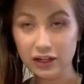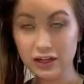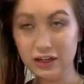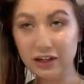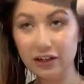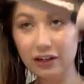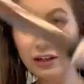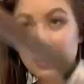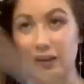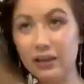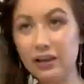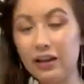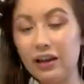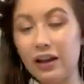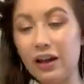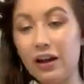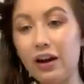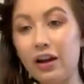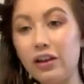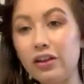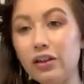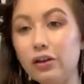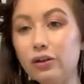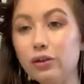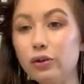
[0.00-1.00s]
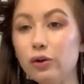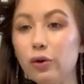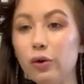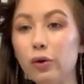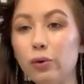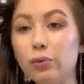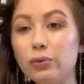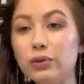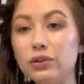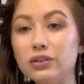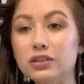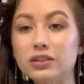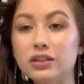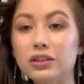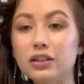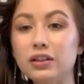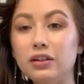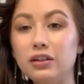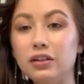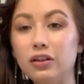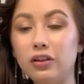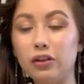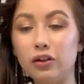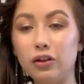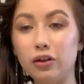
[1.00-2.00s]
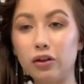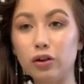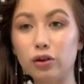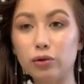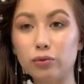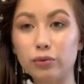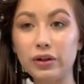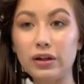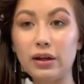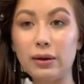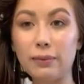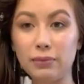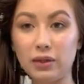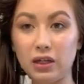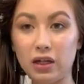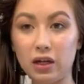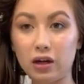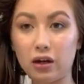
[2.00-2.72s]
And I thought the opener said the Three Amigos.